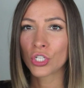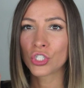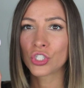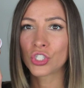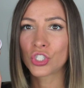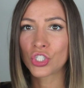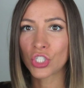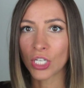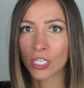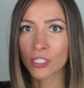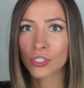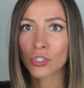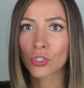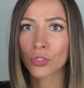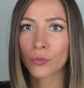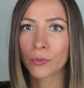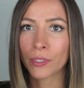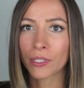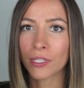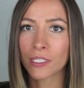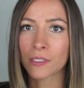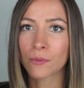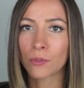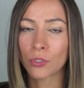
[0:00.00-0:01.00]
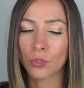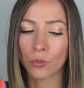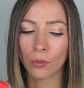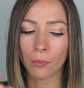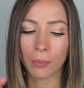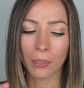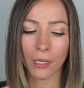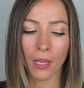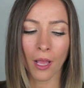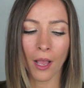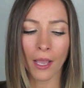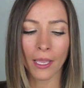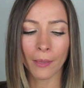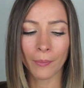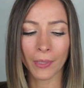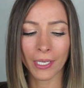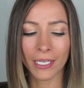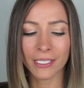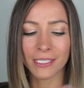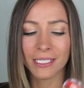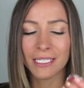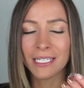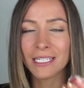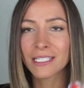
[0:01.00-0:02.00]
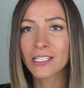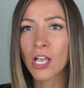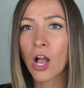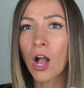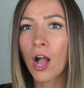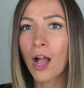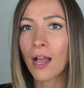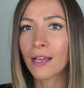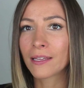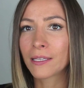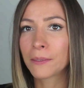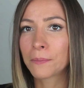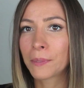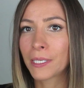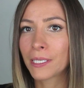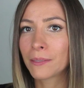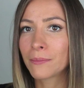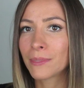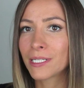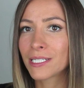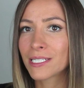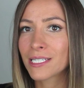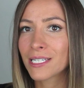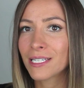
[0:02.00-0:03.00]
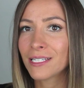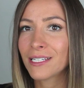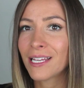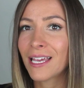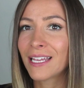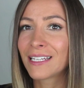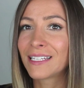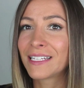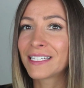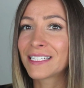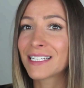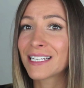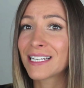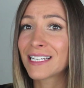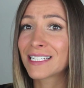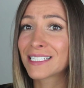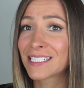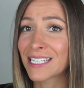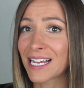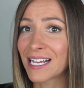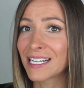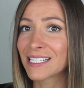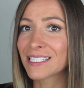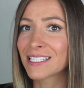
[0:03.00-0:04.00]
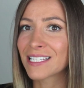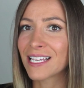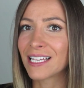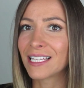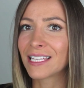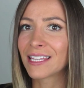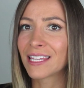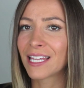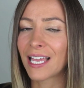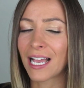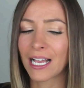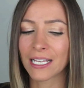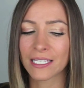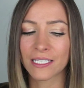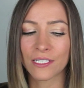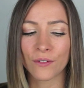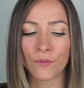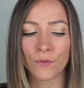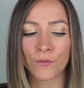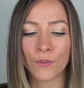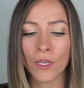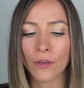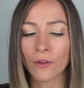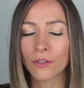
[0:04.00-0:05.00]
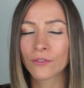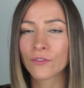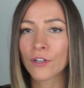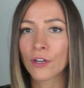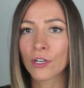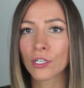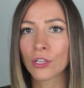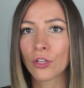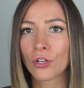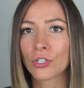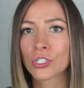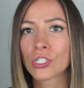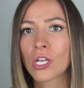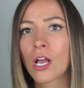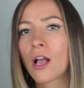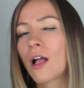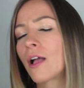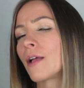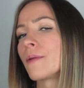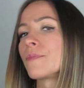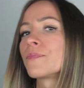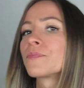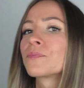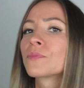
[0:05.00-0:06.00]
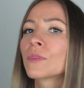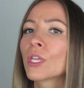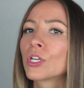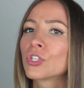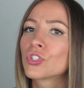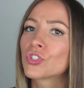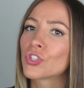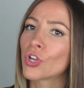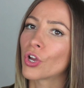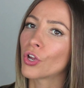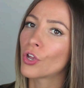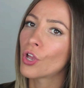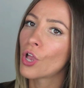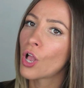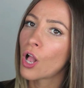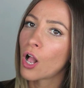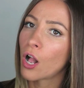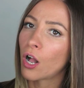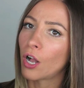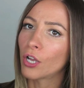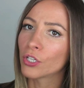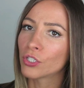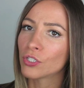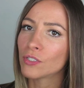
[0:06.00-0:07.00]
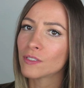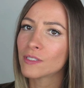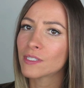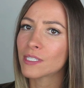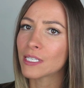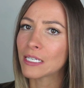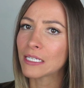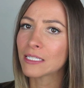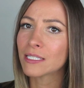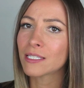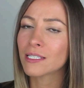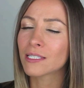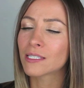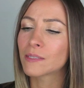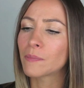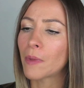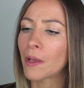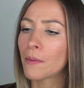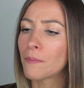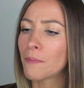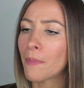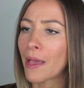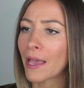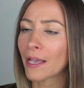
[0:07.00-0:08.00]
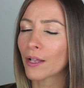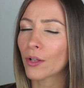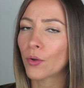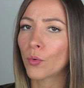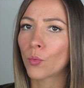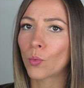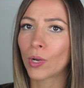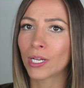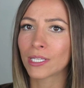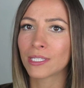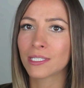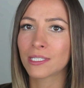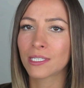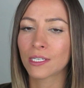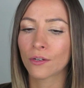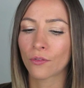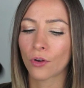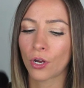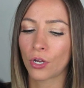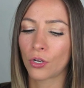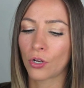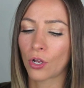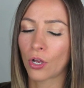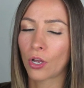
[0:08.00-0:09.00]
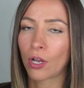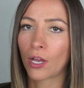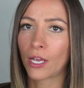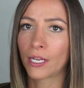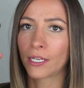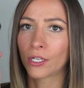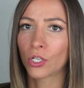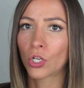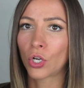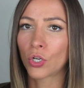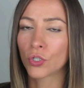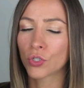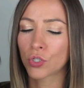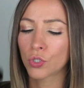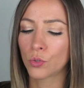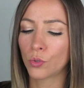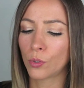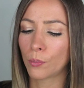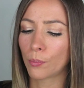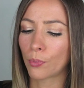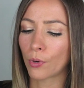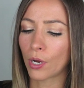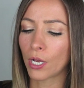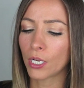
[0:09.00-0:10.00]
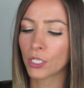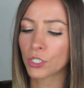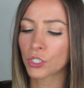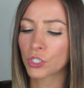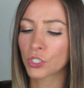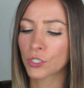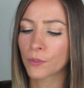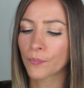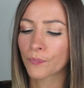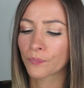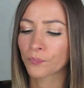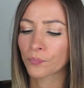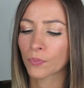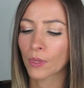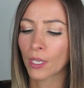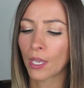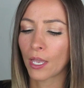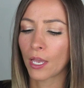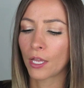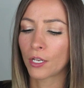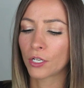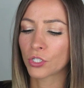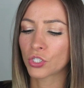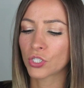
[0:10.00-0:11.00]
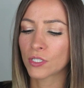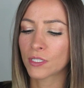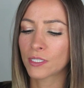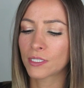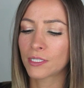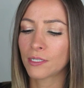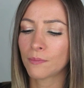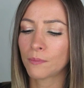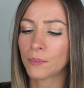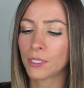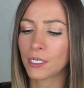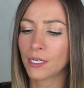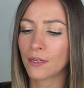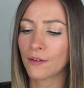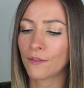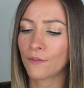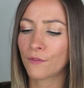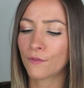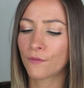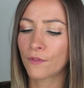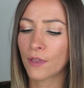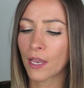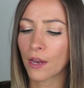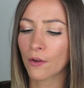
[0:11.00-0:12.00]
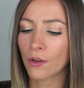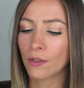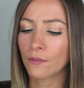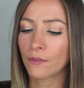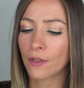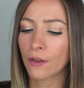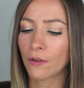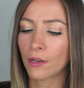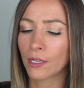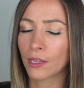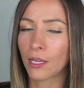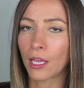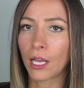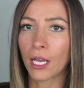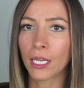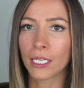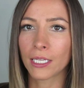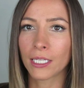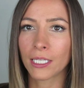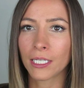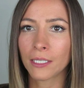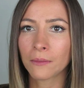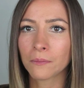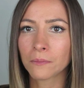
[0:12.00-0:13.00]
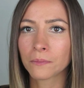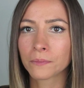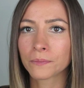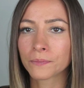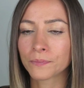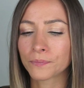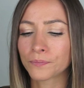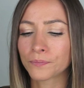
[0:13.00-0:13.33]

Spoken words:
gentle with this when you apply it, because it is highly pigmented and it does last a very, very long time. So I use this, it's my MAC 109 contour brush, and I just dipped it in very, very lightly.